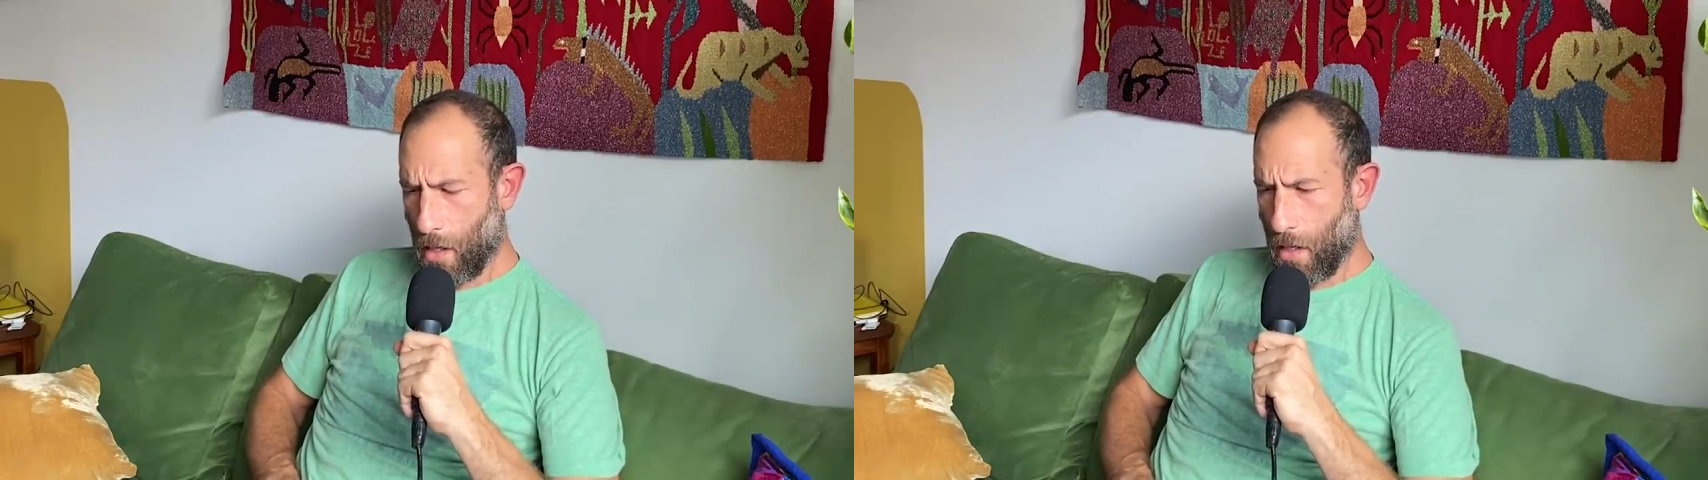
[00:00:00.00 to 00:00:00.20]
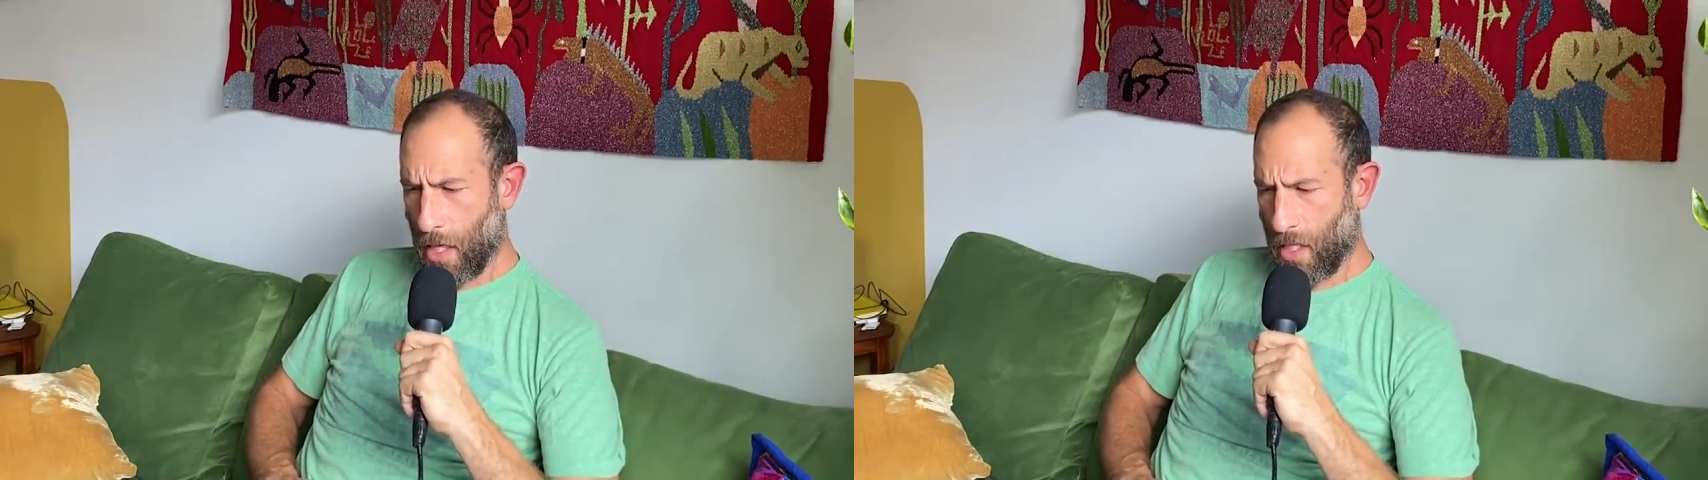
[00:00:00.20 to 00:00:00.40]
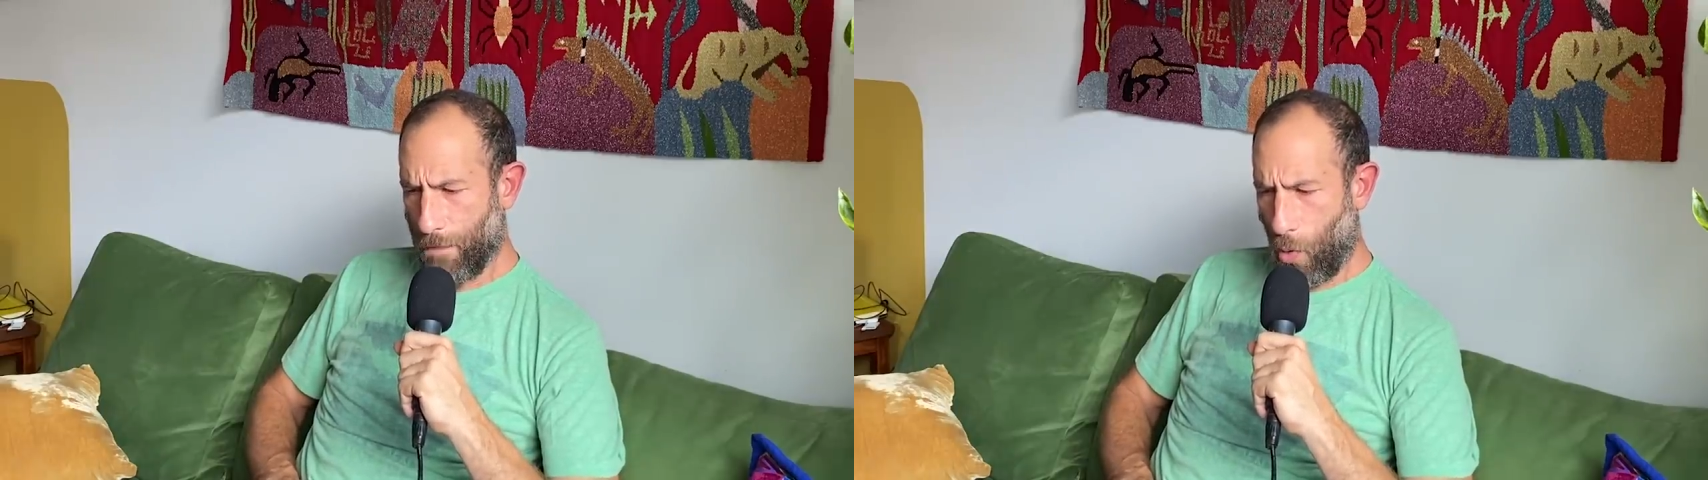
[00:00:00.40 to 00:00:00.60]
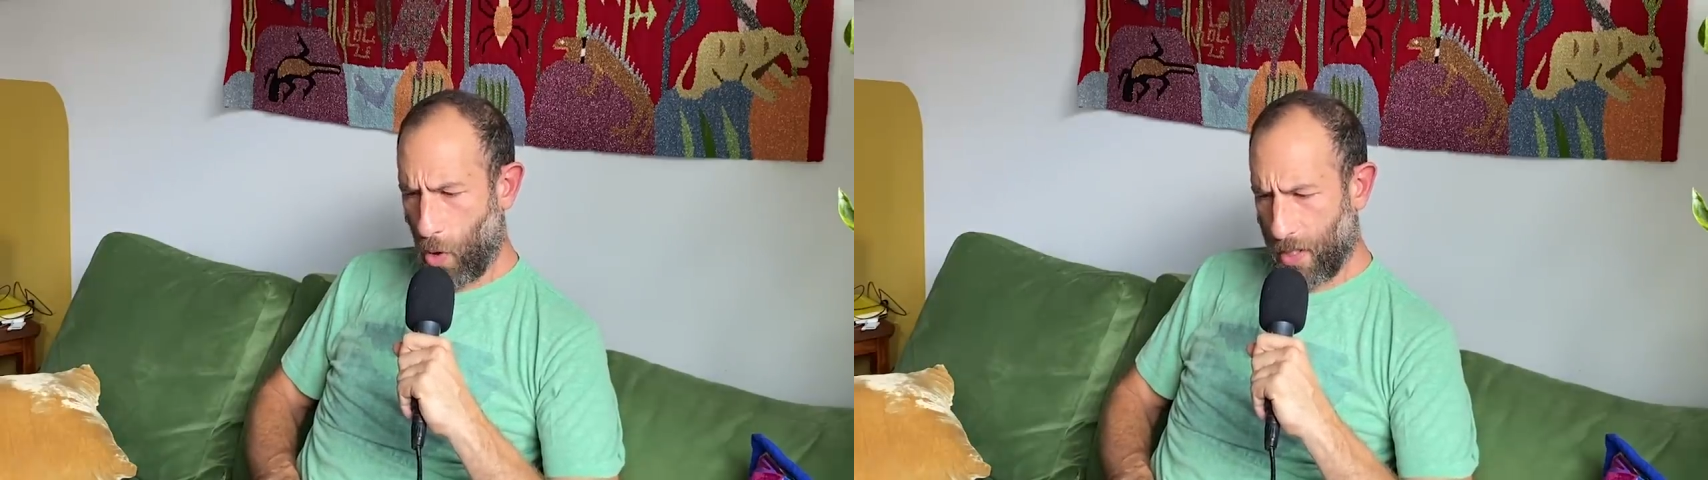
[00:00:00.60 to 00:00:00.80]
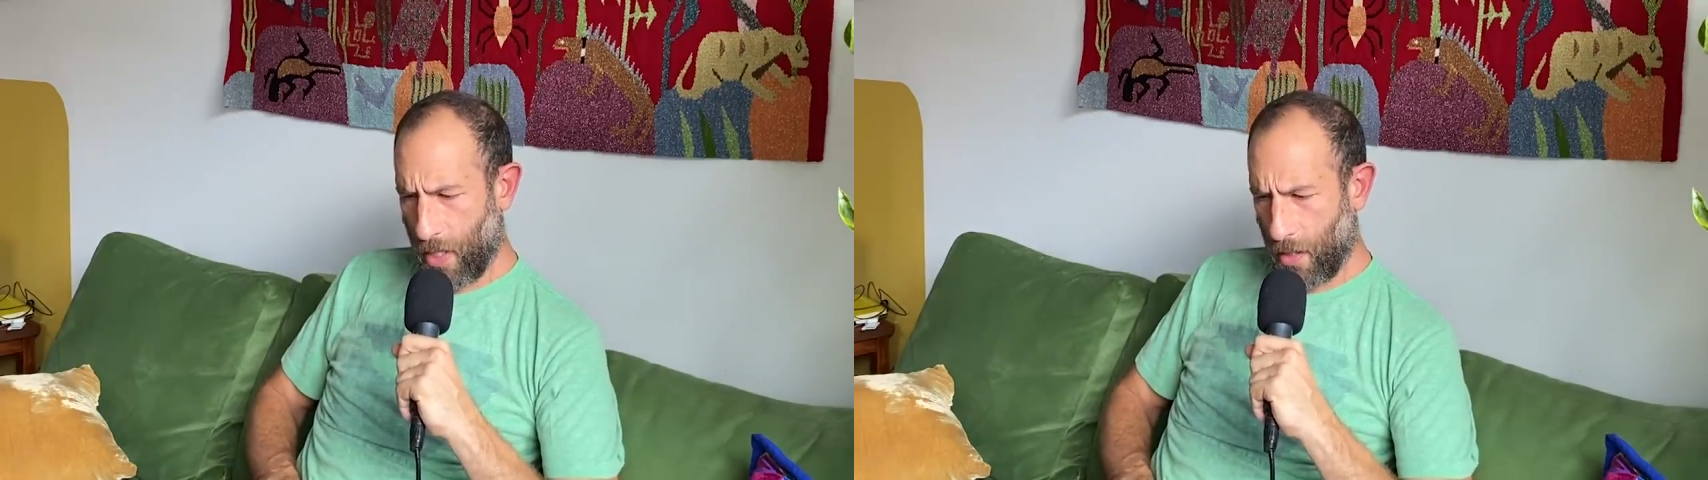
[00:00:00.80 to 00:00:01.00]
that
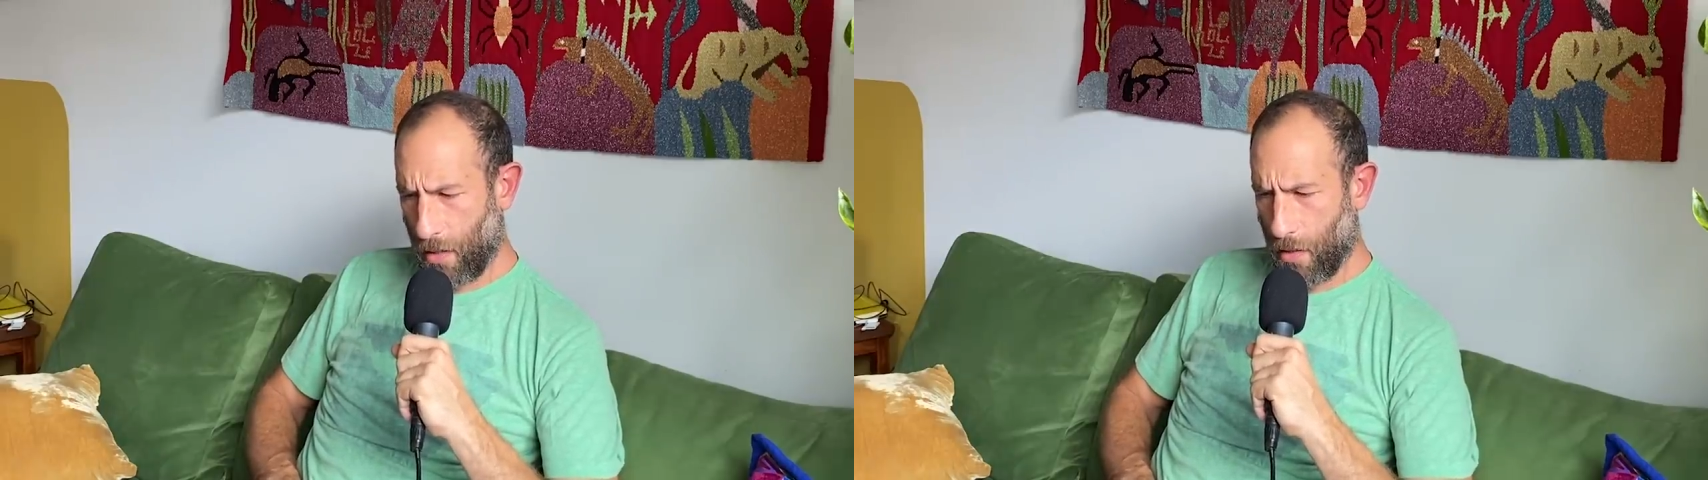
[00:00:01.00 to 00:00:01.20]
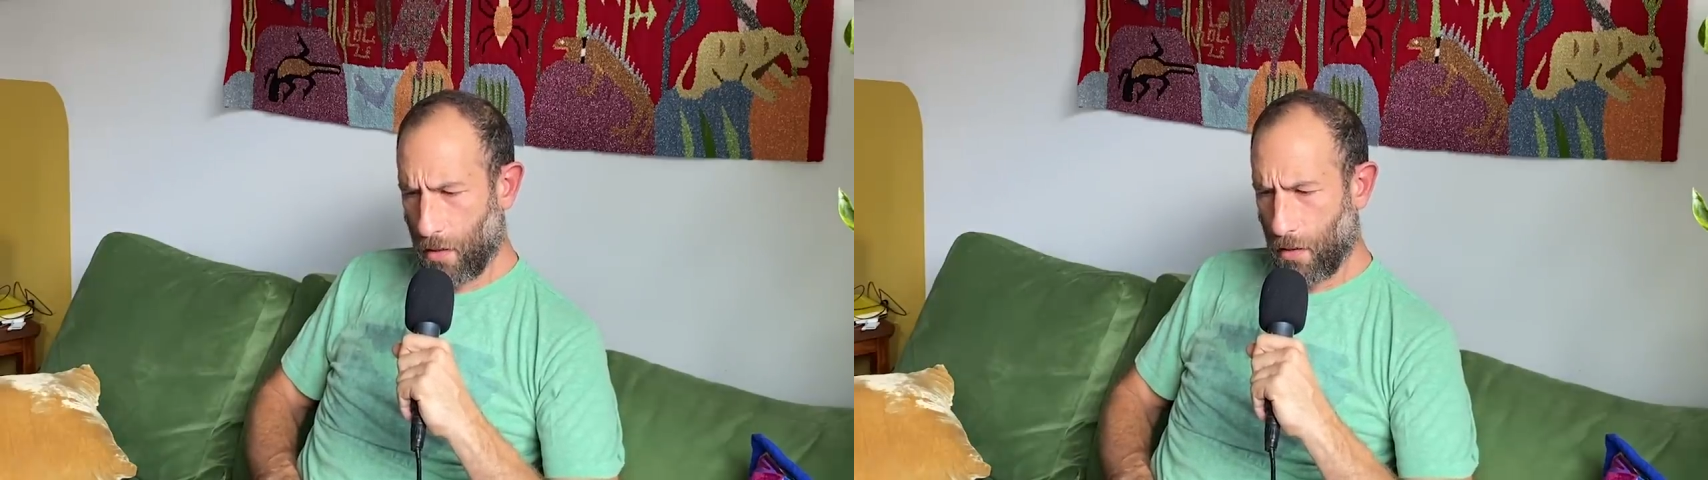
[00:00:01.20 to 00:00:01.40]
supports this?